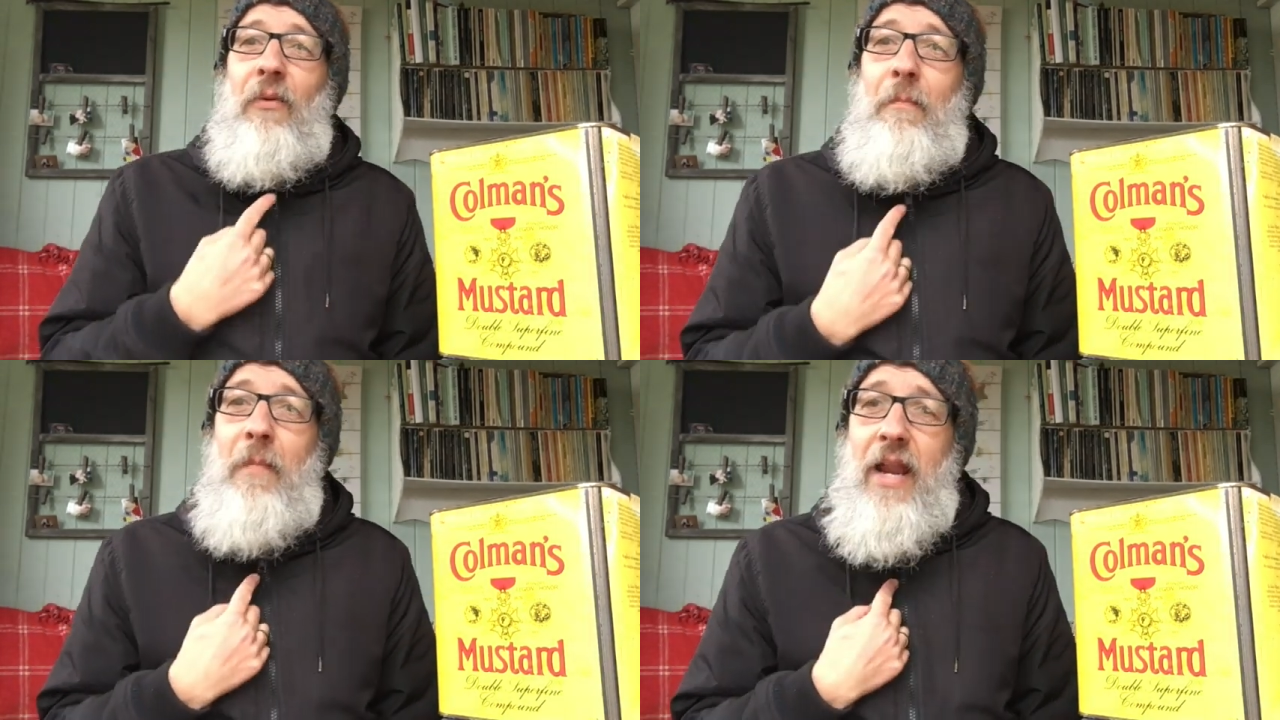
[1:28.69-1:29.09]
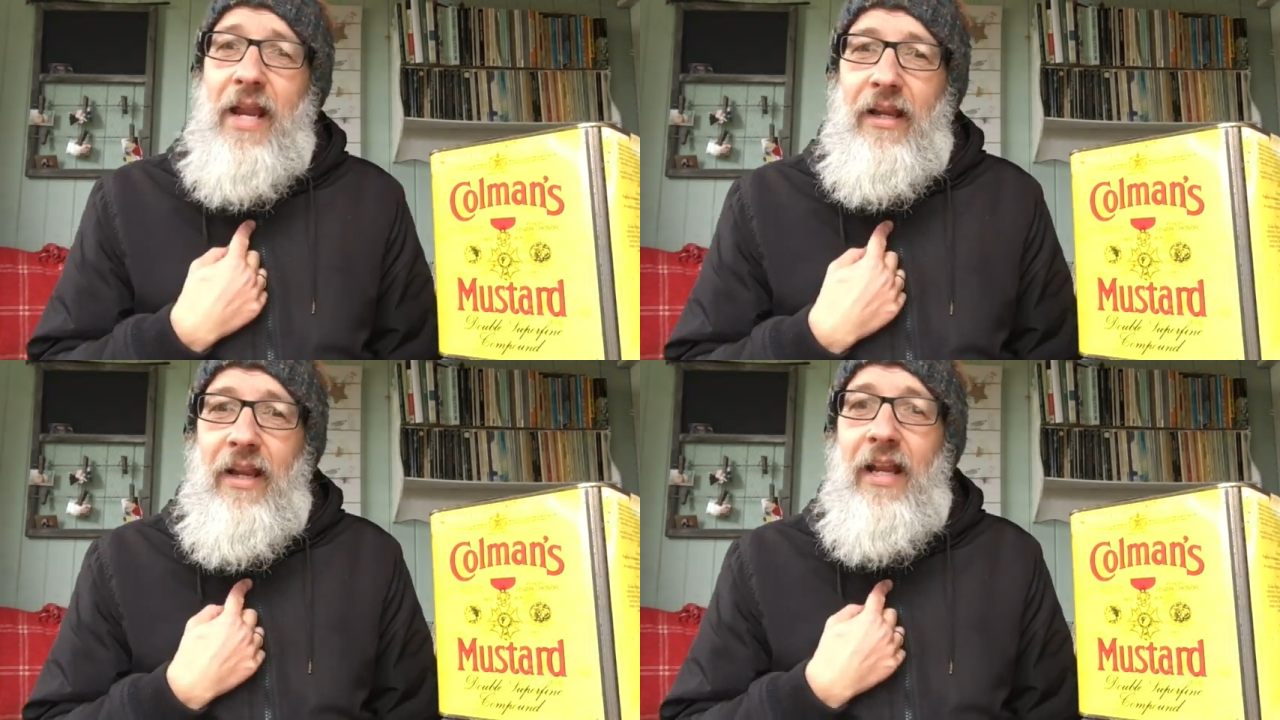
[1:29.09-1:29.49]

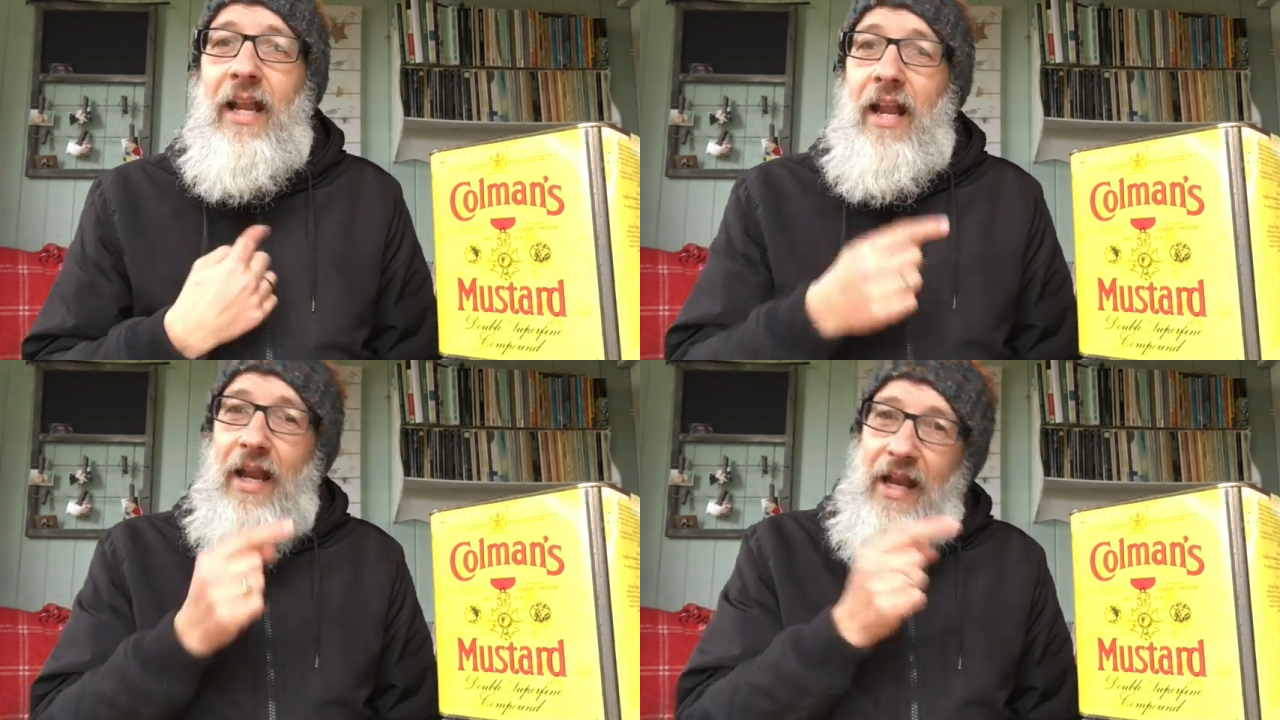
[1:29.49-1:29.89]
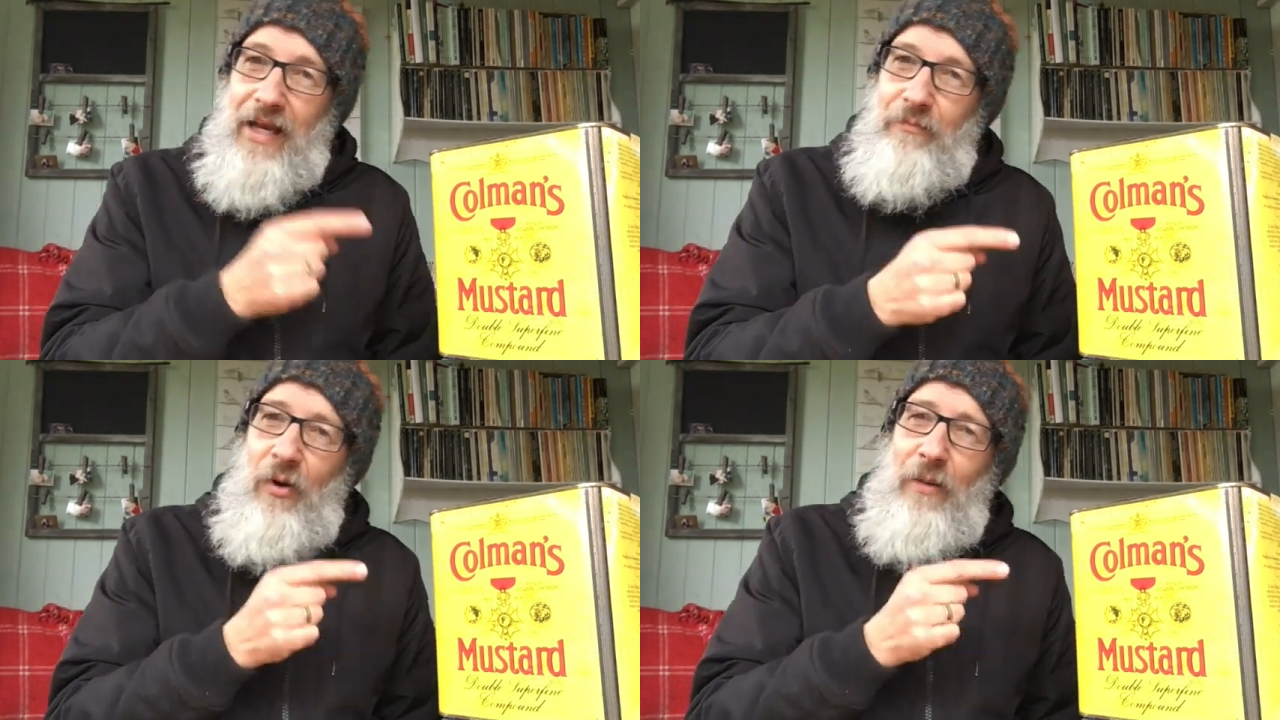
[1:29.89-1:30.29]
me
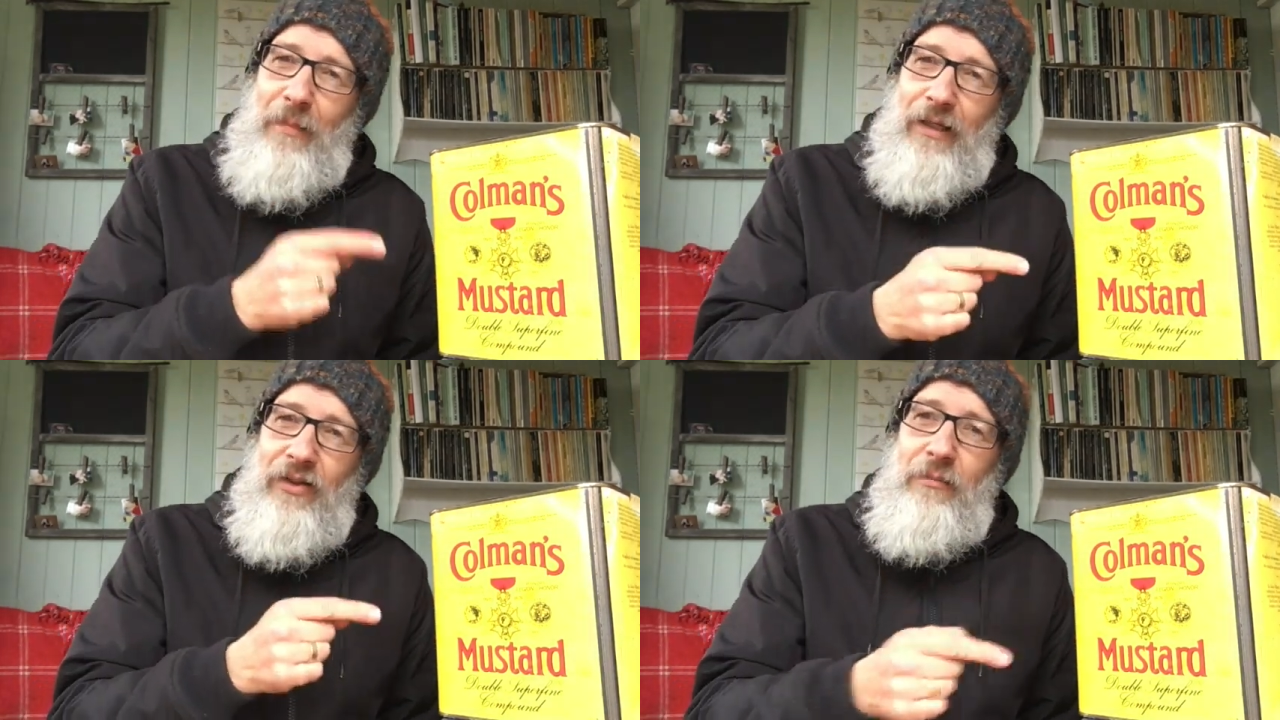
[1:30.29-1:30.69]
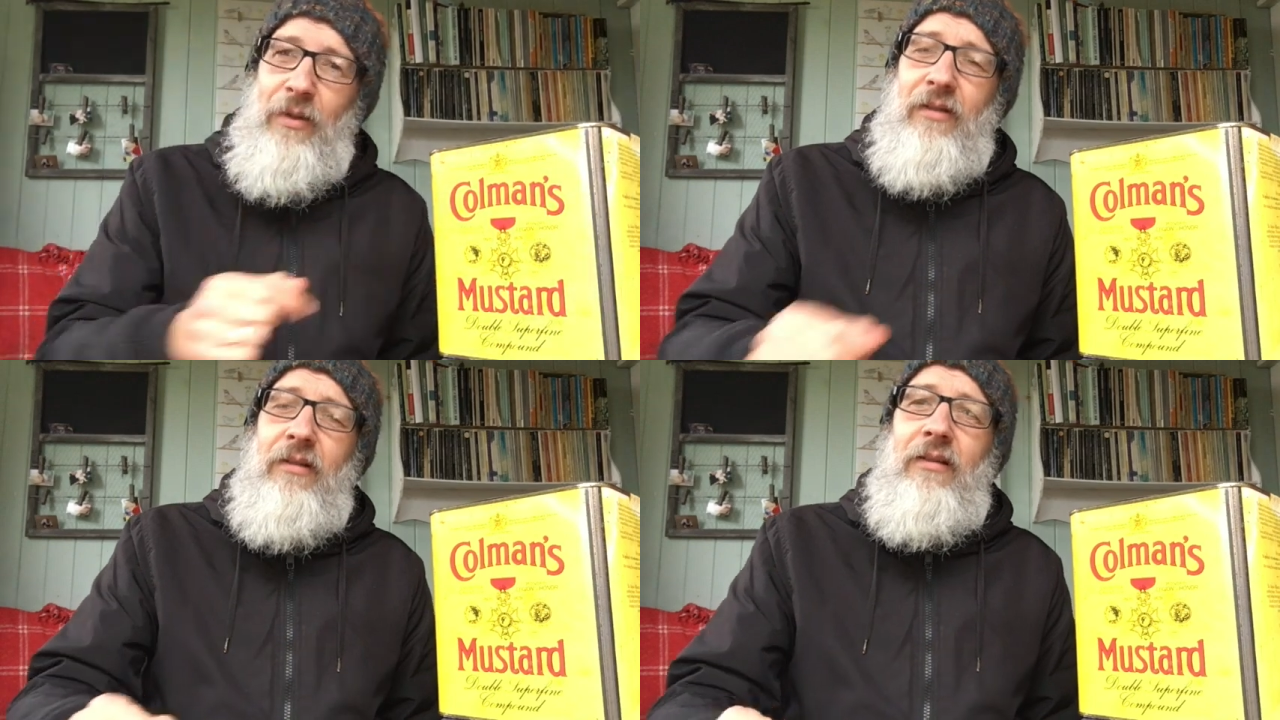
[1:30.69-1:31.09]
in my magic
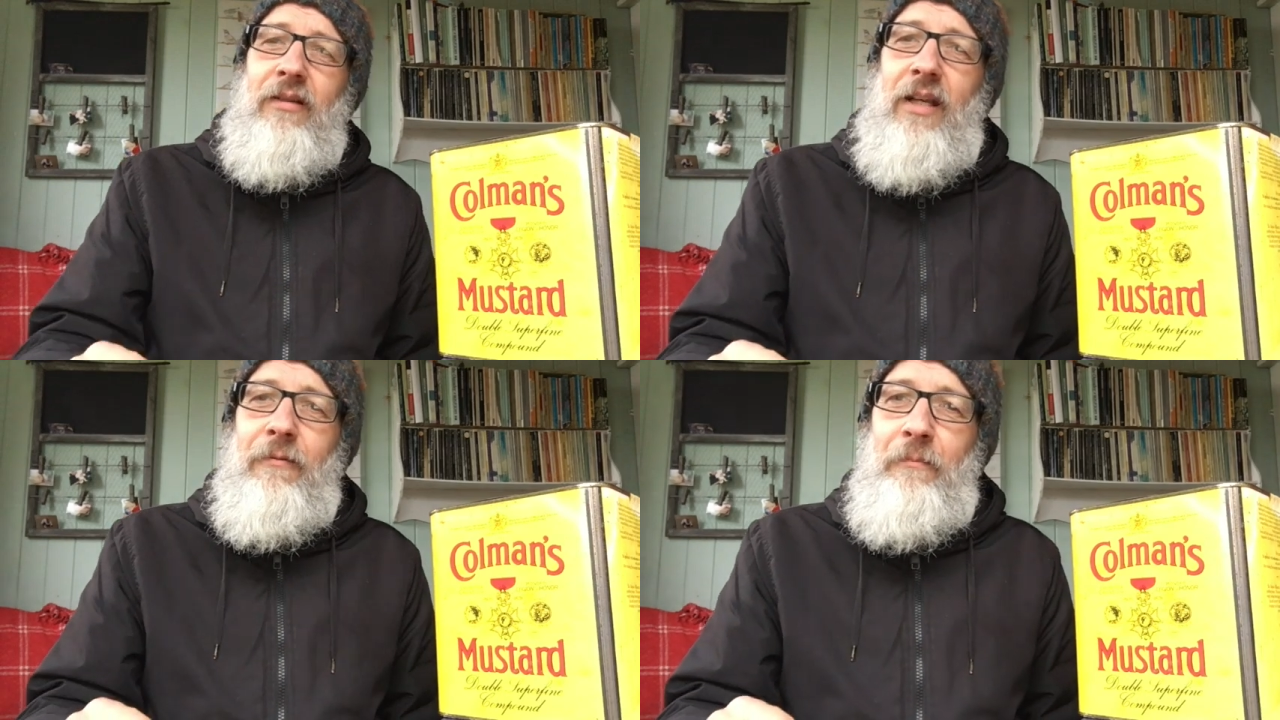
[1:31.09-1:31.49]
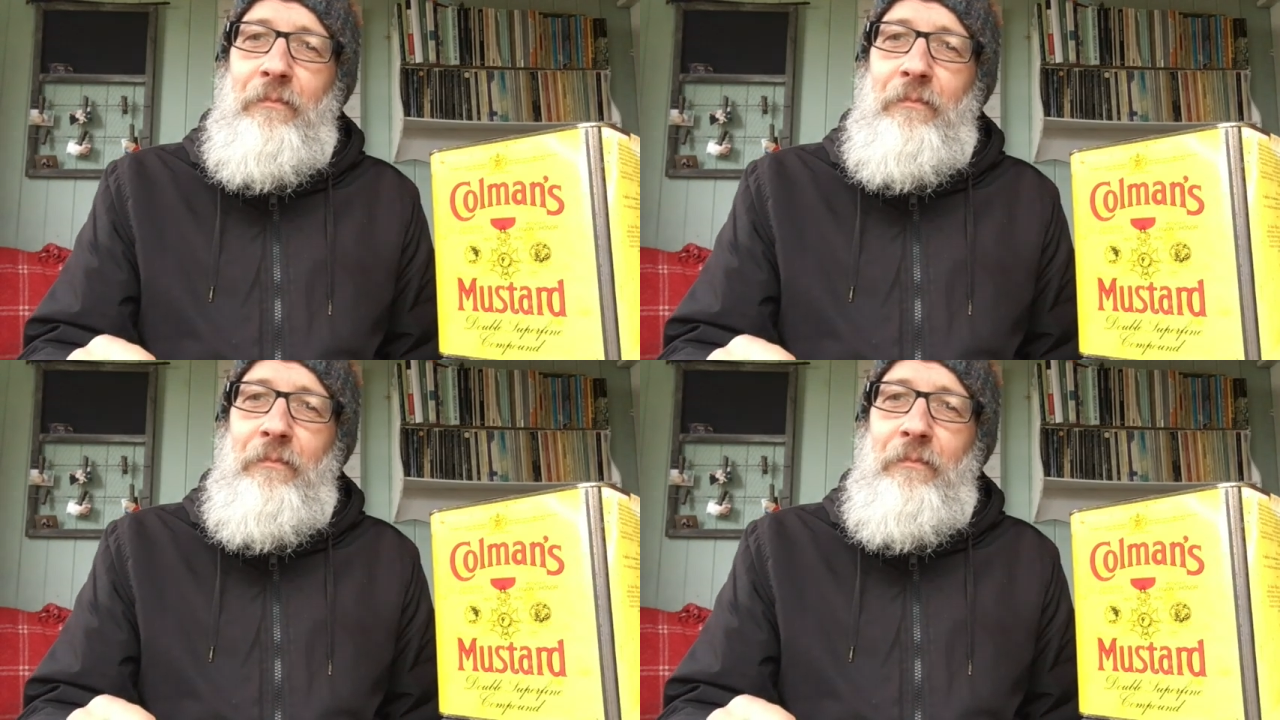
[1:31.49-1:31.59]
mustard tin.